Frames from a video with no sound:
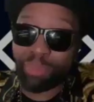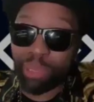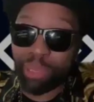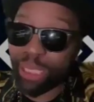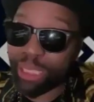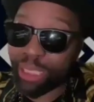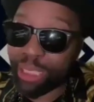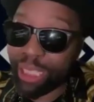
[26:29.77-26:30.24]
brother
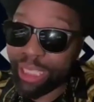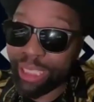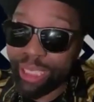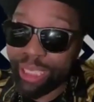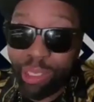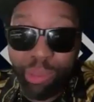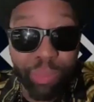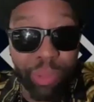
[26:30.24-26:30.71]
is
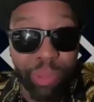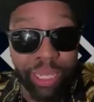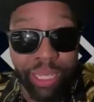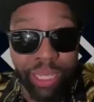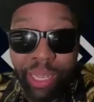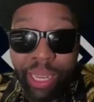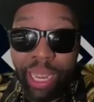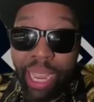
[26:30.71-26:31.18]
dope right
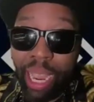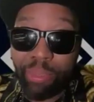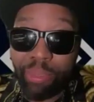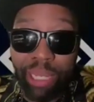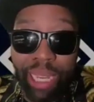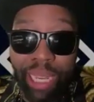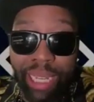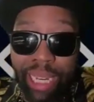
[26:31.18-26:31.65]
here. I'm
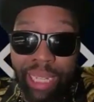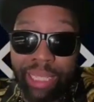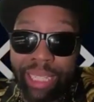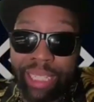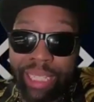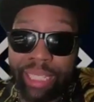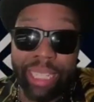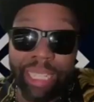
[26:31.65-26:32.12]
glad I
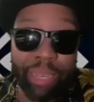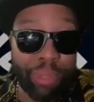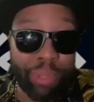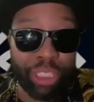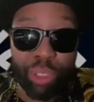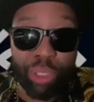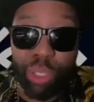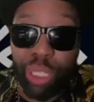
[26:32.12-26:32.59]
linked in when I
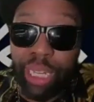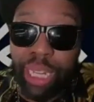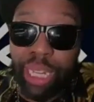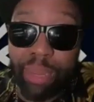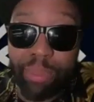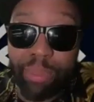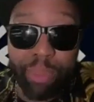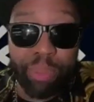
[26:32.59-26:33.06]
saw your
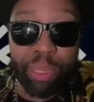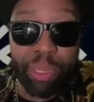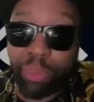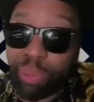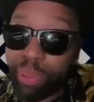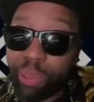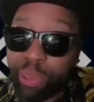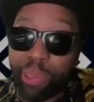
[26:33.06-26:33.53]
name up on the
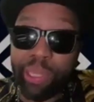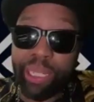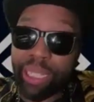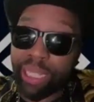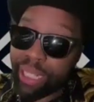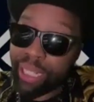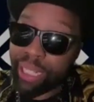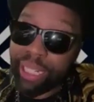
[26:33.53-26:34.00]
board to
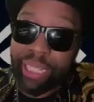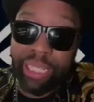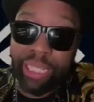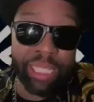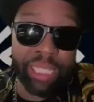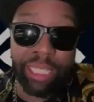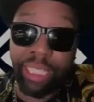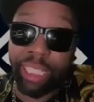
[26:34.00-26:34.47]
get in, to
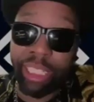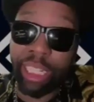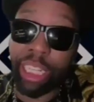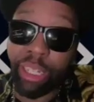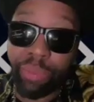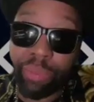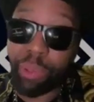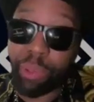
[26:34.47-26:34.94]
get, get yeah. an
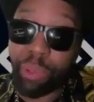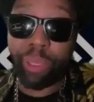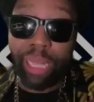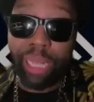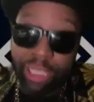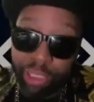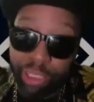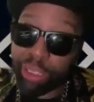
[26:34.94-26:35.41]
interview. I'm
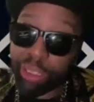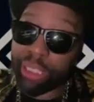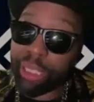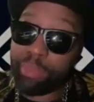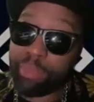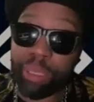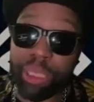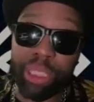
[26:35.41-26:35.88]
glad you
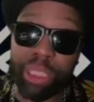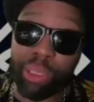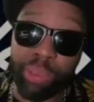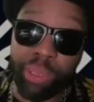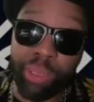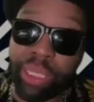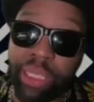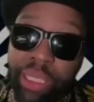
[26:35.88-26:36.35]
accepted, too,
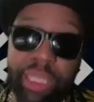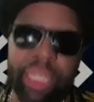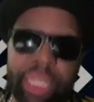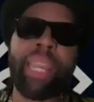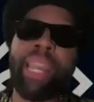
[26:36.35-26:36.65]
because